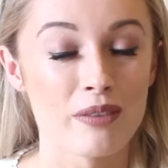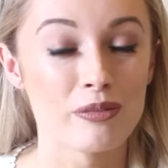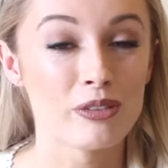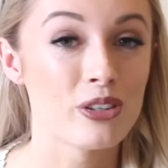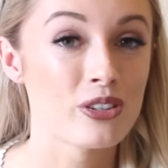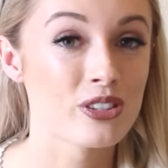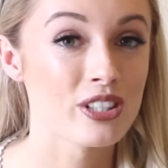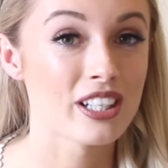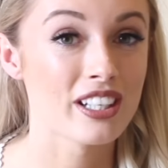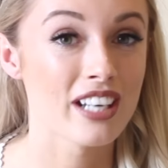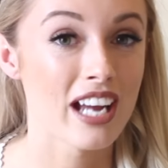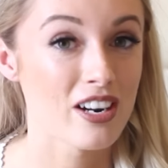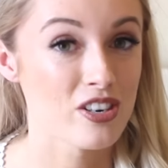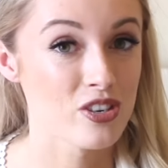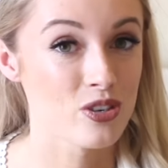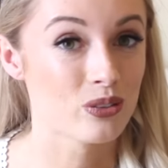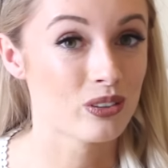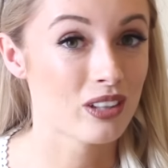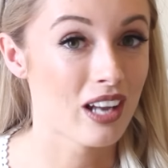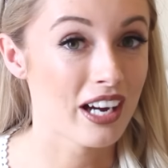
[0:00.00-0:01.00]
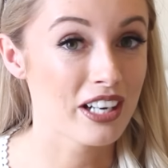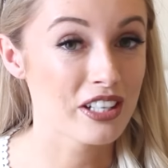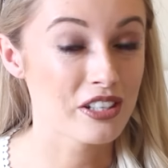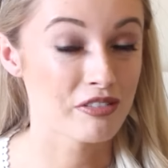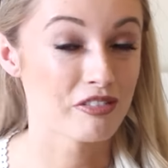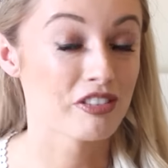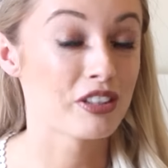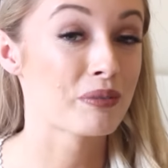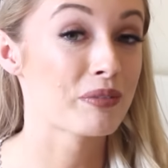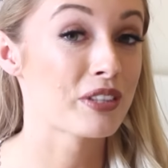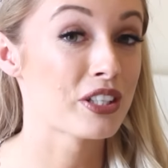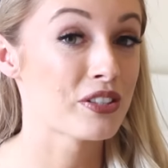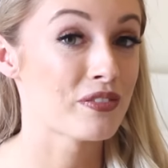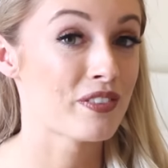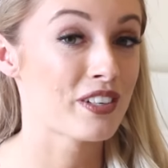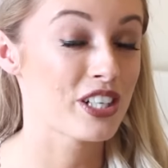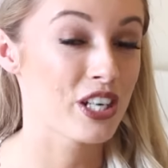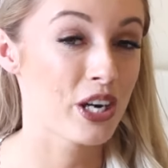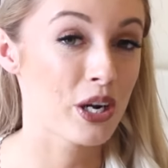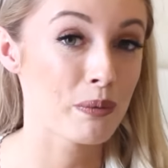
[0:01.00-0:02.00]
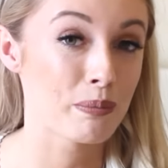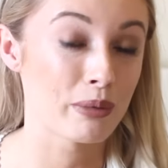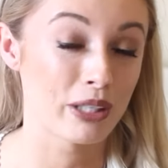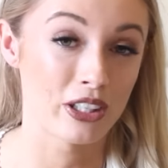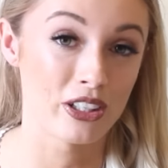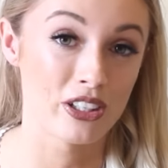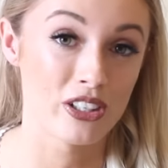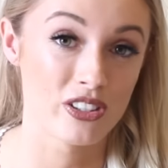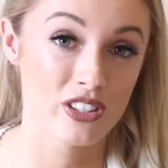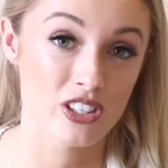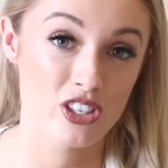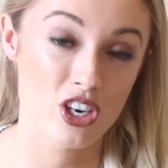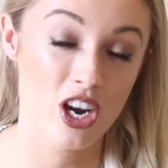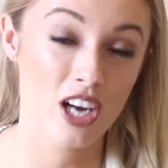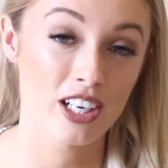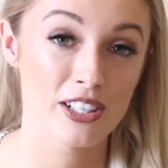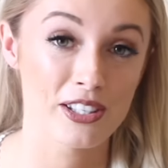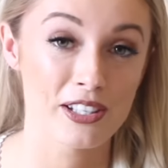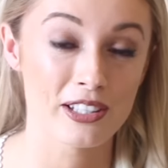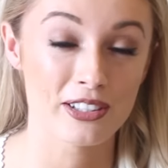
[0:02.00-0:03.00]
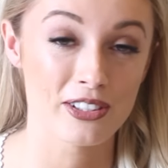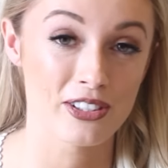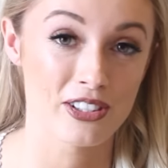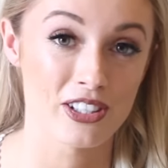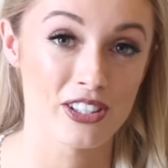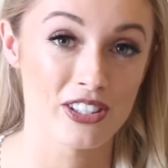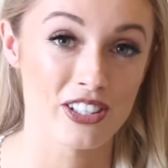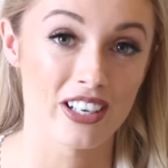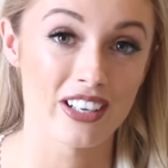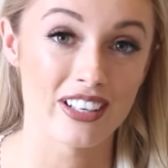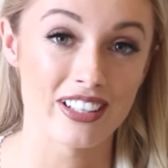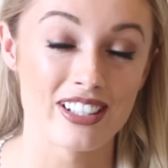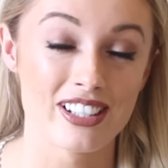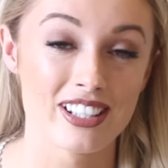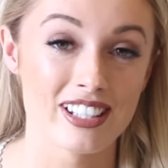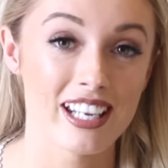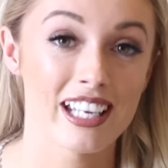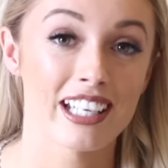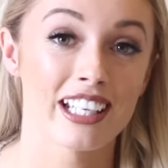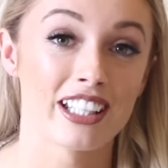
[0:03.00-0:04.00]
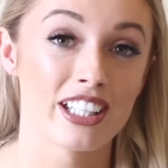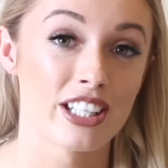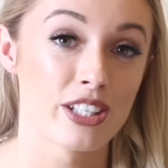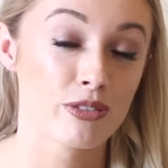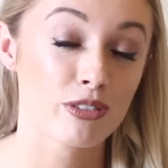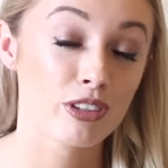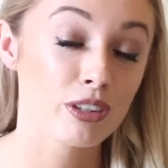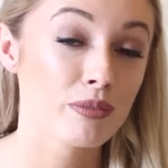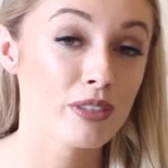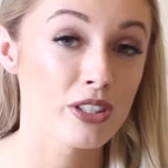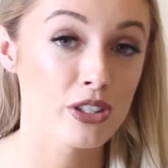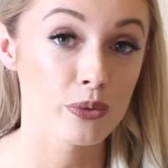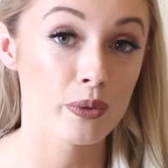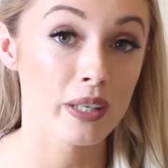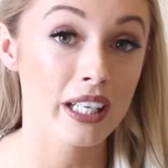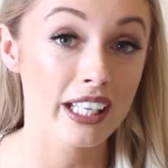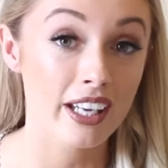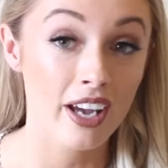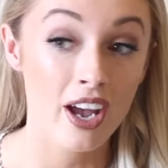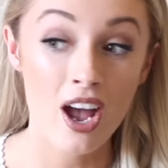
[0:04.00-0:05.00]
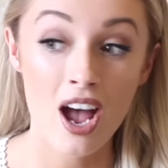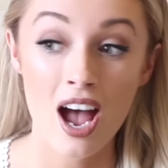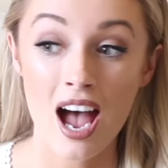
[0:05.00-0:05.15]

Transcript: I'm using natural light to film this video because Charlie's little sister is staying in this room this week,